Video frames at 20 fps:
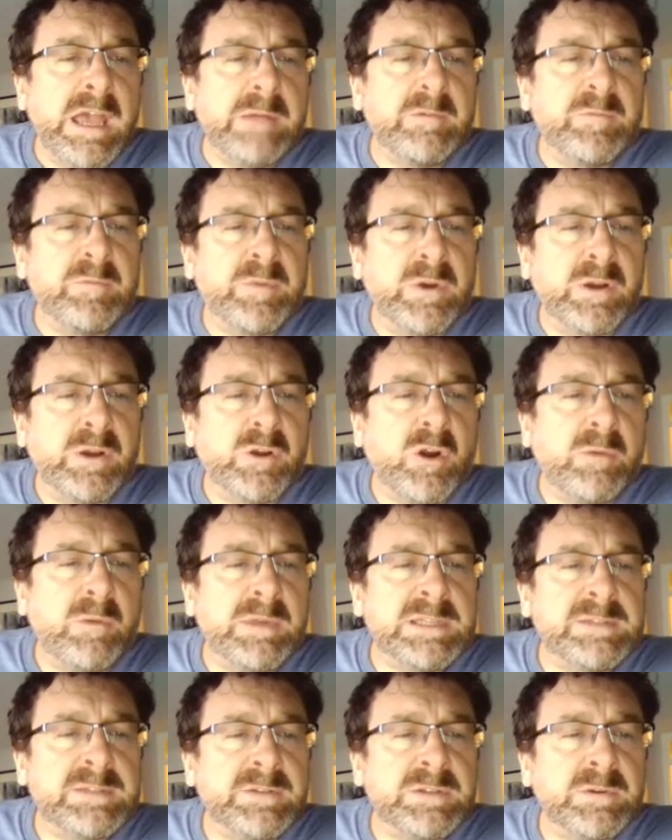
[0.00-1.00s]
And we've put a
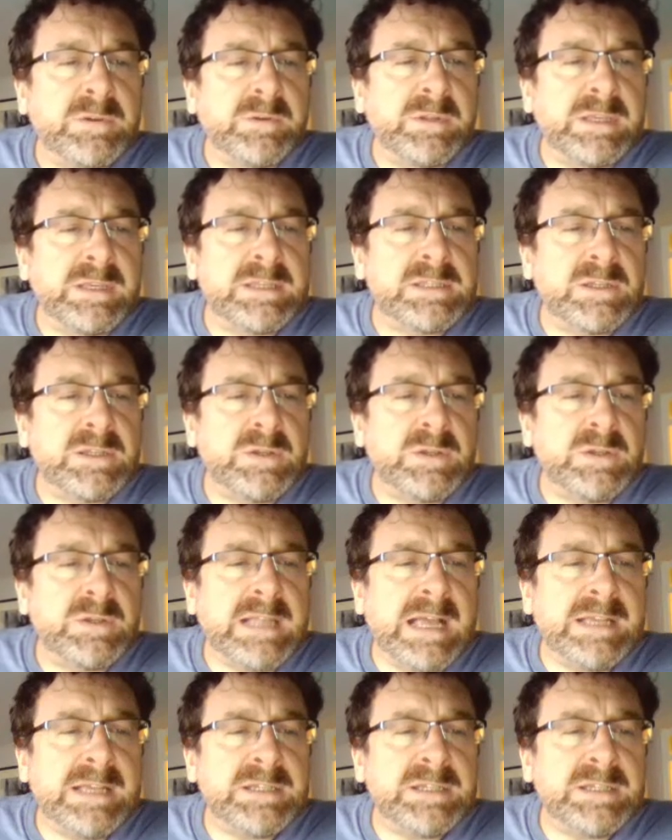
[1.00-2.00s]
comment. So you took these two
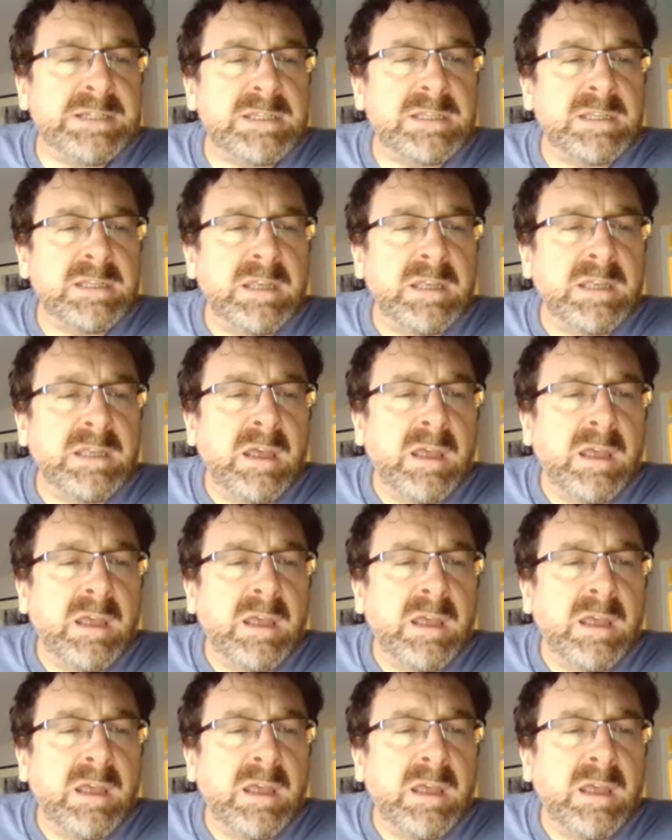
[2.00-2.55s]
slashes